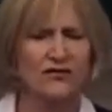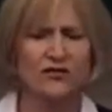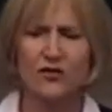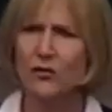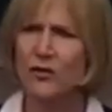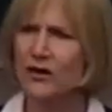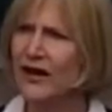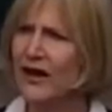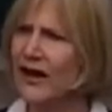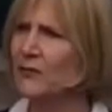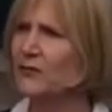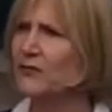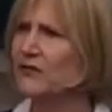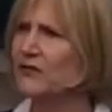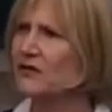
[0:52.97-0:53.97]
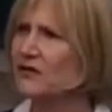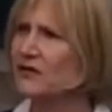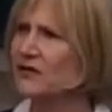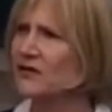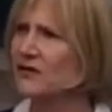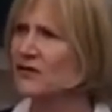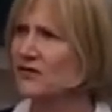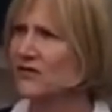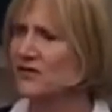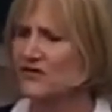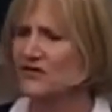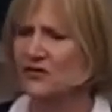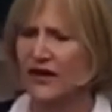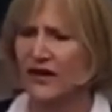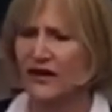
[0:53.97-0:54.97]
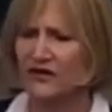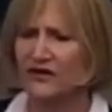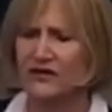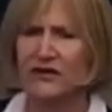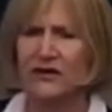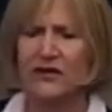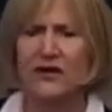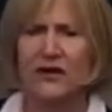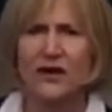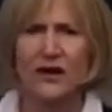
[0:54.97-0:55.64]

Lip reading: So what happened to this land?